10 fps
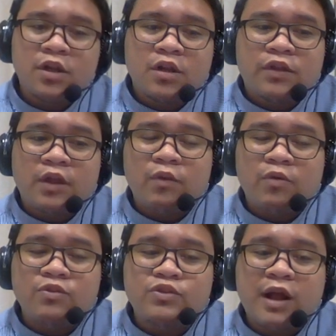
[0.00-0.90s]
Then we
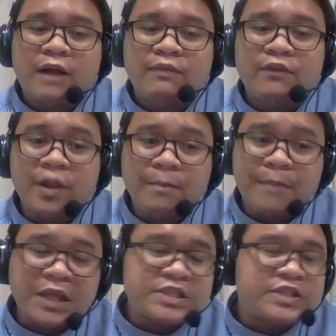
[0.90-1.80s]
also have the
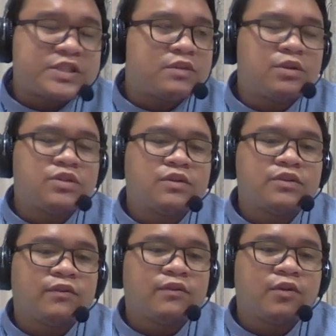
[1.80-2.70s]
Philippines, which
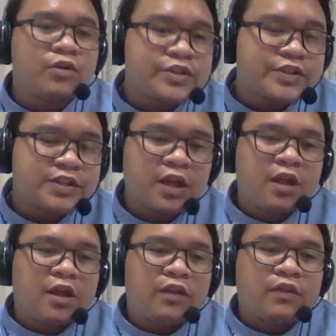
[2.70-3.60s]
is of course
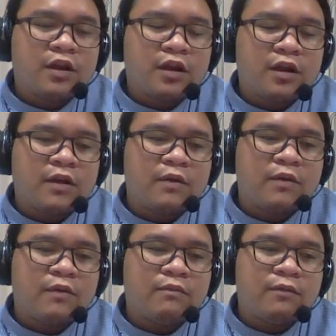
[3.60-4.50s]

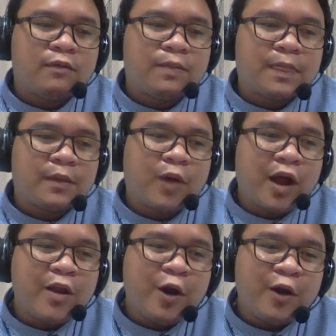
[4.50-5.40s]
um,
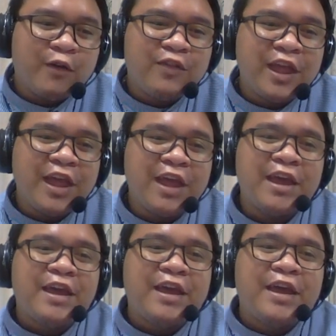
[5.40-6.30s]
one of the
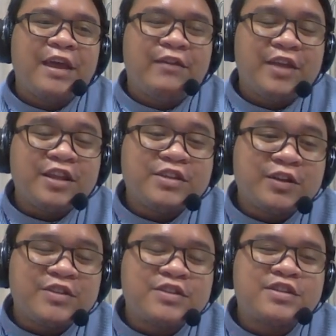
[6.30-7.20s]

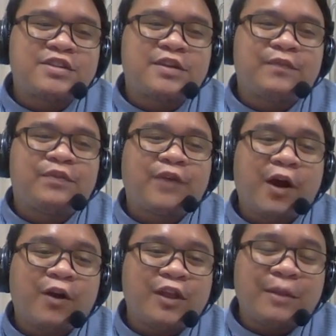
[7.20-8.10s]
regions
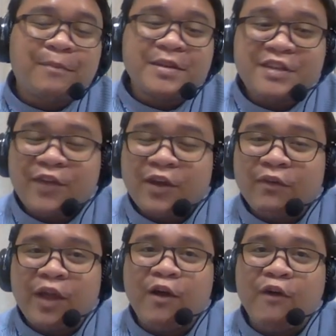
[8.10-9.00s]
found in the Pacific
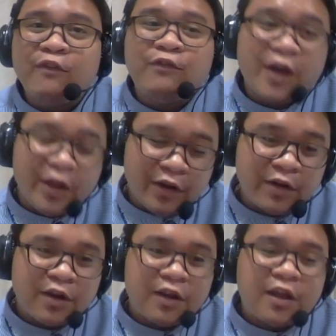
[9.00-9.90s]
Ring of Fire,
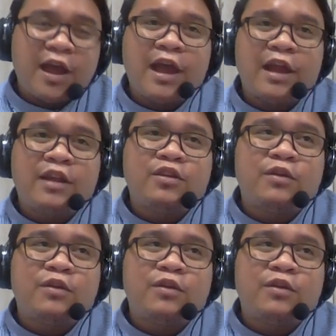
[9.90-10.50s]
and